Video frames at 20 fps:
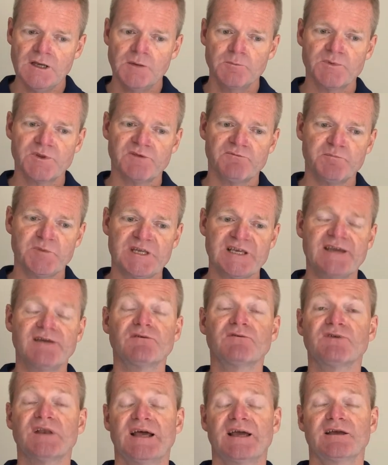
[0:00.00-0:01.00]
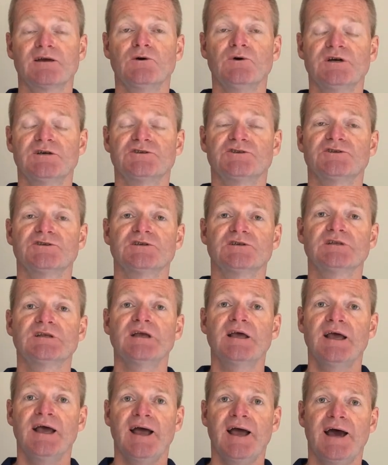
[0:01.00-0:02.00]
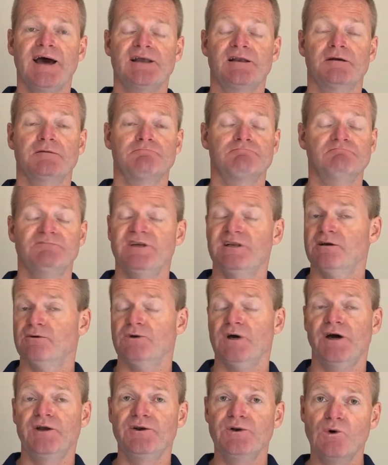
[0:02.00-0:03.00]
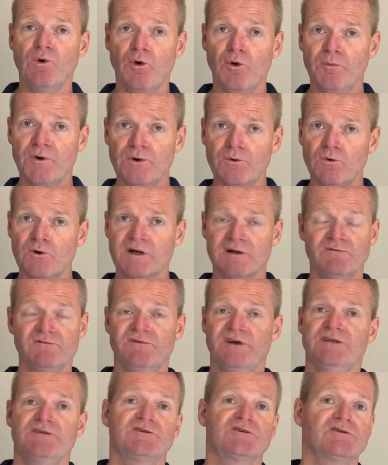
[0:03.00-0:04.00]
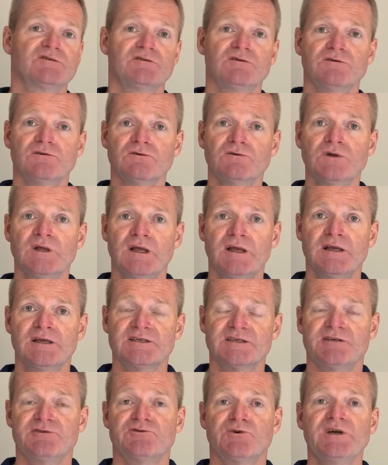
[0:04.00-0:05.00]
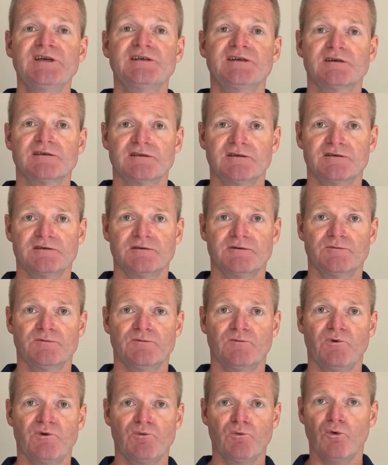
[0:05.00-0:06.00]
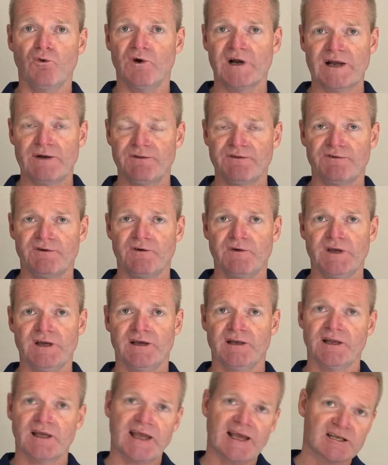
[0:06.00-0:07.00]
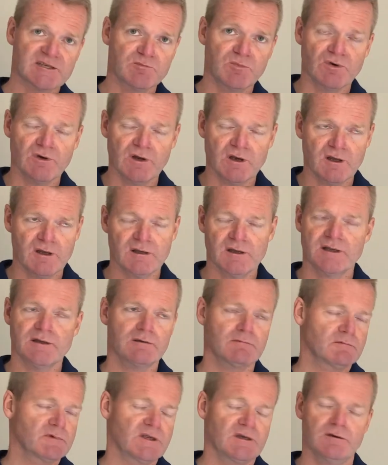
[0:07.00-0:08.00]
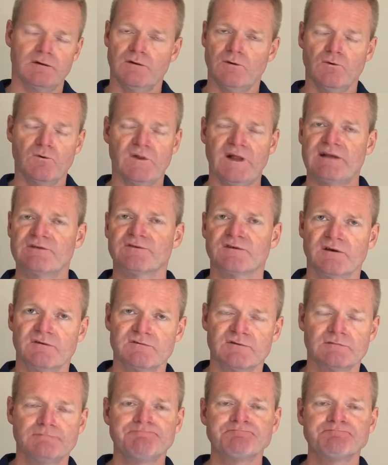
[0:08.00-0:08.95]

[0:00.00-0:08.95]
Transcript: But the particular flat in question had a normal conventional central heating system with water going through it and a gas boiler and all that stuff.